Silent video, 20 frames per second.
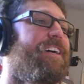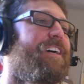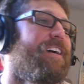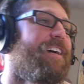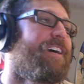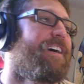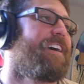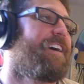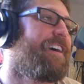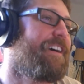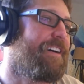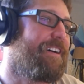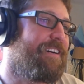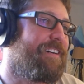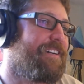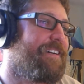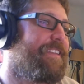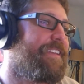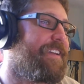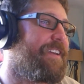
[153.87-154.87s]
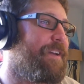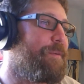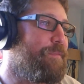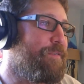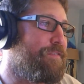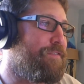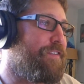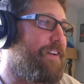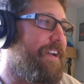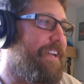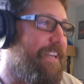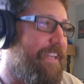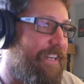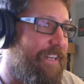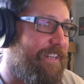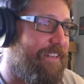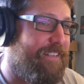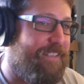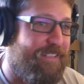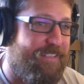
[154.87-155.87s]
Oh, and then come to find
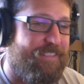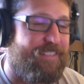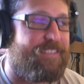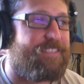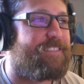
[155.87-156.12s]
out,